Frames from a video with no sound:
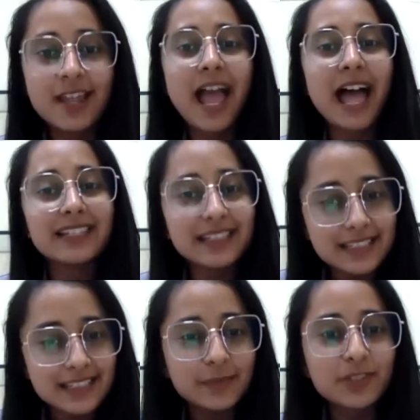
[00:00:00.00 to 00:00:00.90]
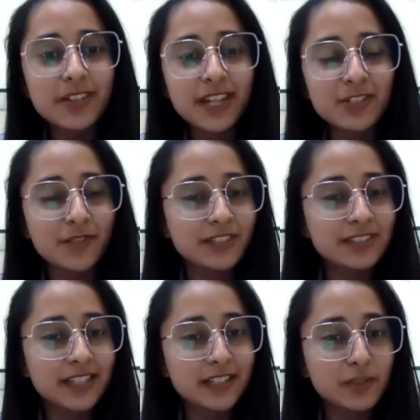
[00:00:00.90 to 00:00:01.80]
and Interim Director of the
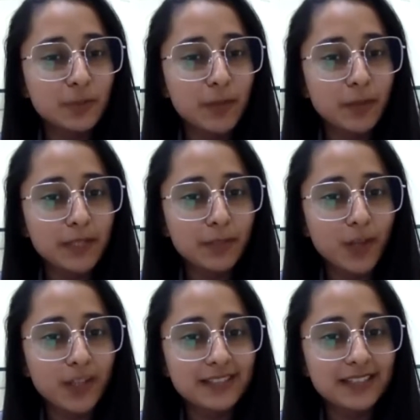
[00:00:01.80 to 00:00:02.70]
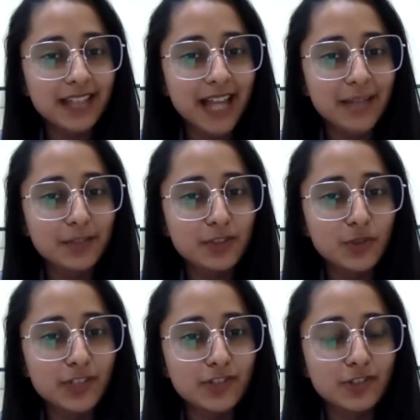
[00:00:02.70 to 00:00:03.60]
Center for Public Policy and
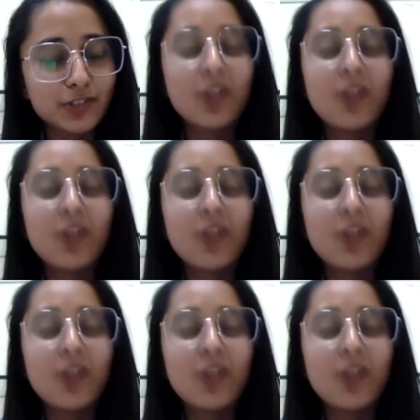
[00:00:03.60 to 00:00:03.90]
Administration